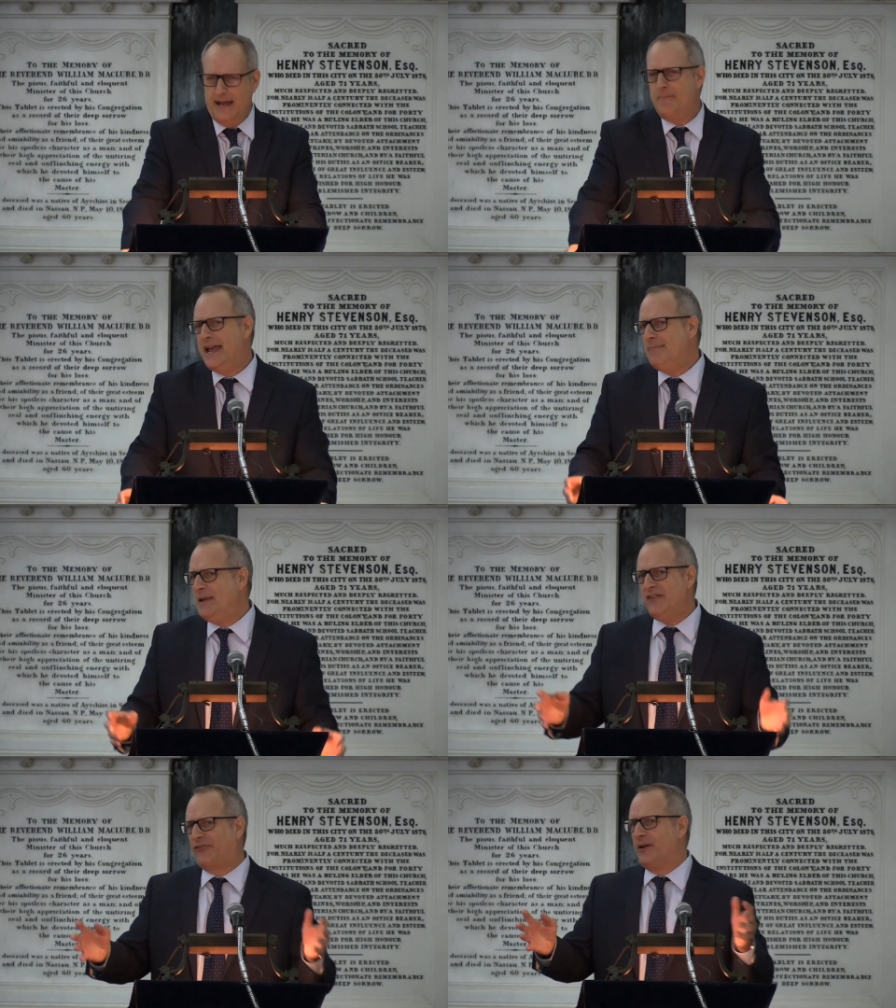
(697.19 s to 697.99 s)
It may
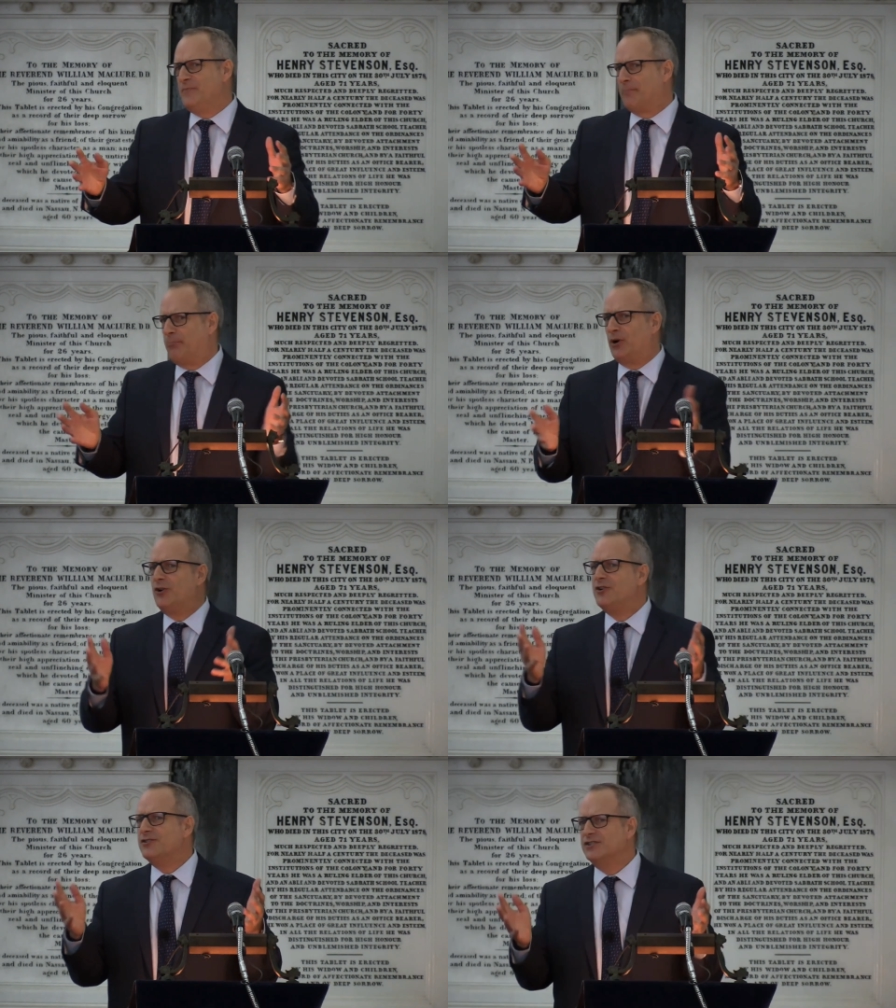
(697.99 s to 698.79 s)
be from the
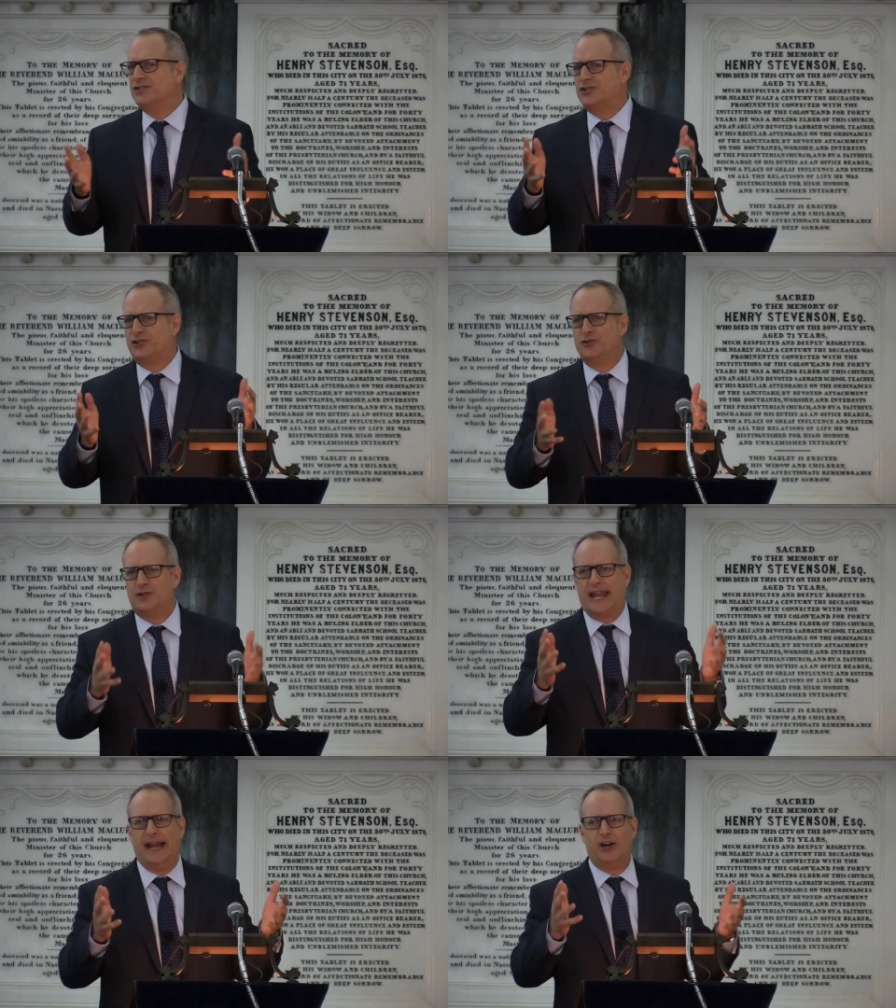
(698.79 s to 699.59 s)
burdens
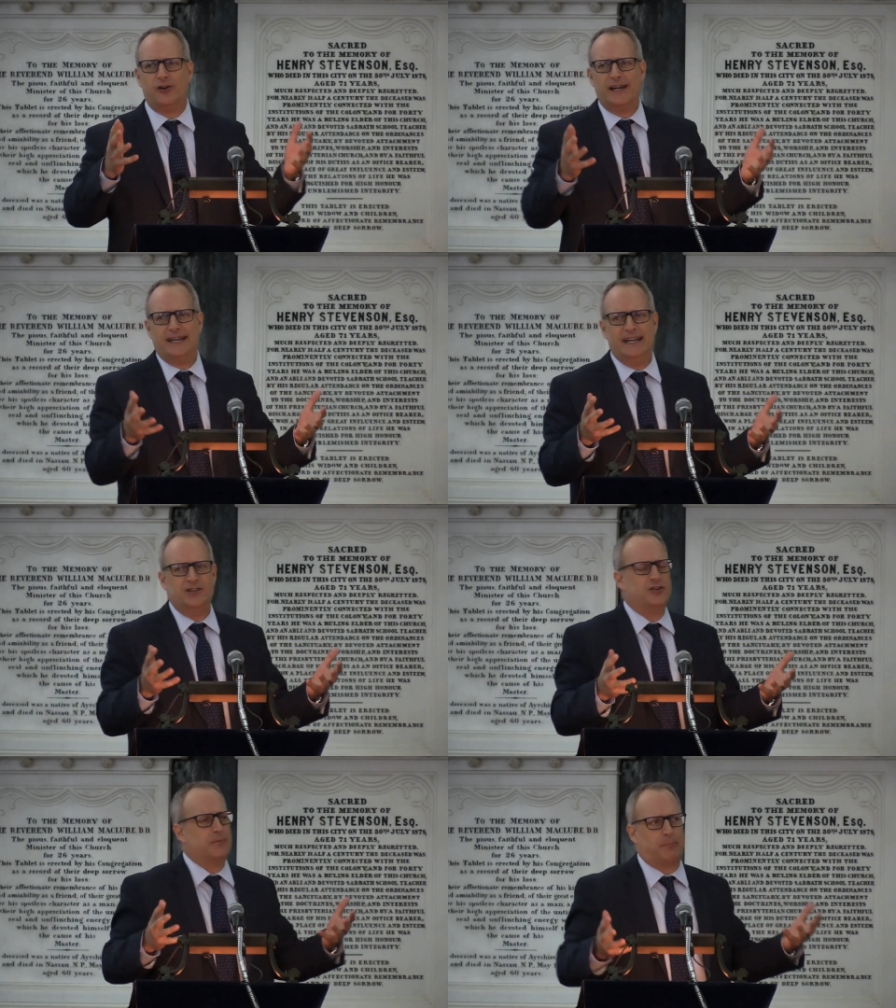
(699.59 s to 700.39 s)
you carry
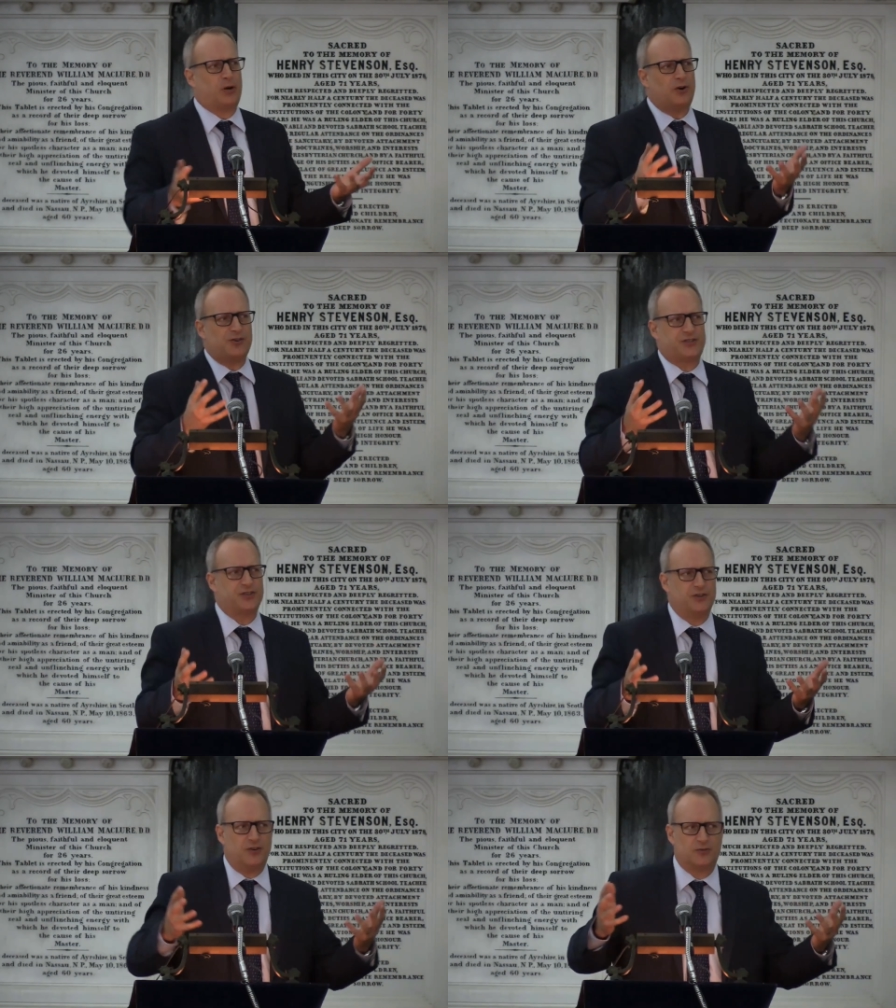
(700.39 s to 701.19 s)
in your
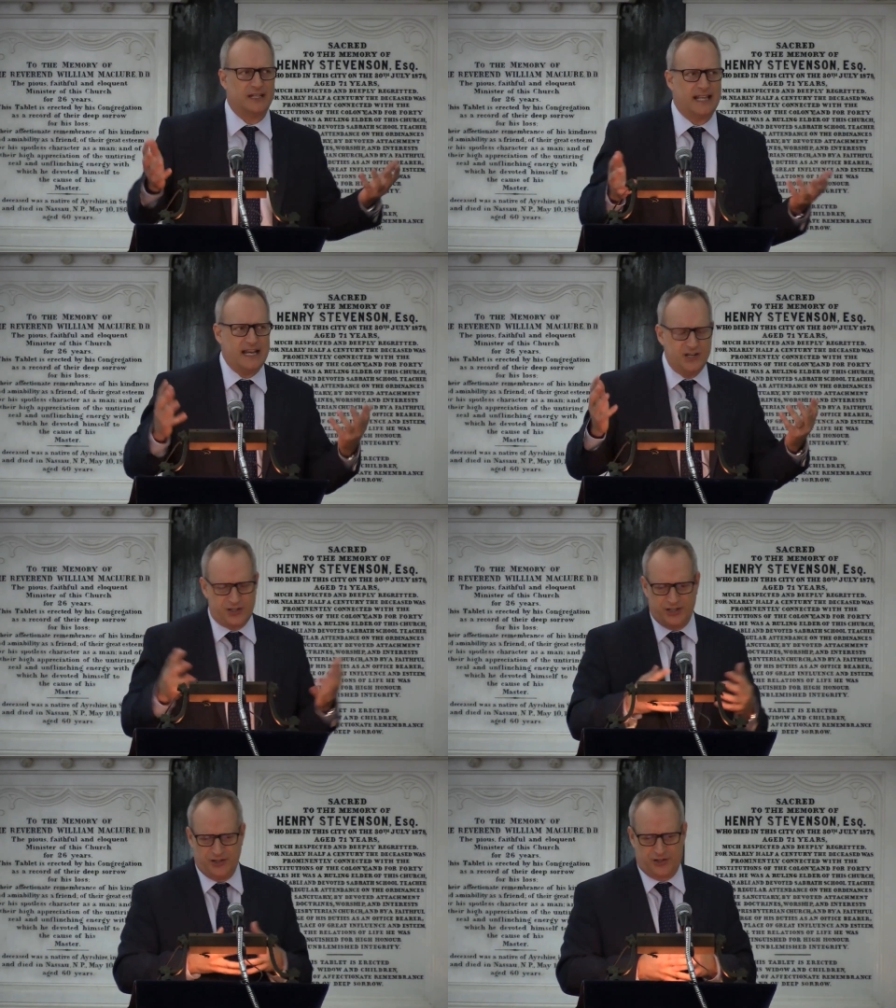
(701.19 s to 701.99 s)
personal
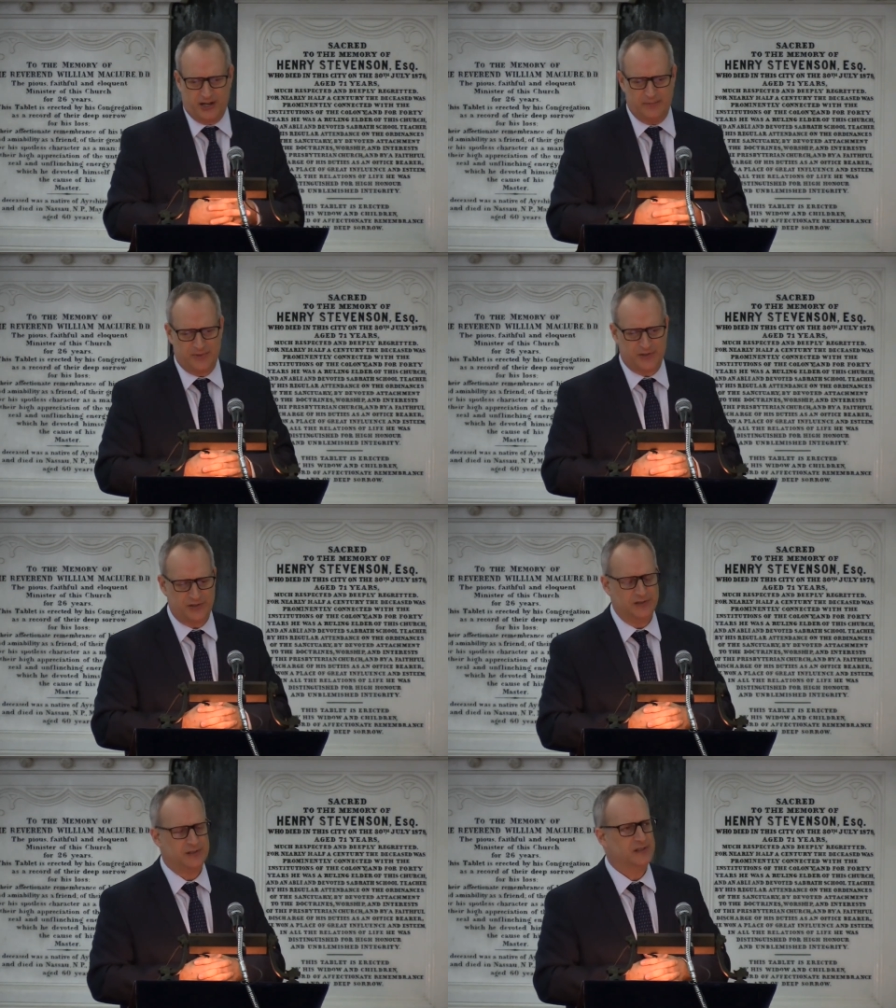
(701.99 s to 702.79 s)
relationships,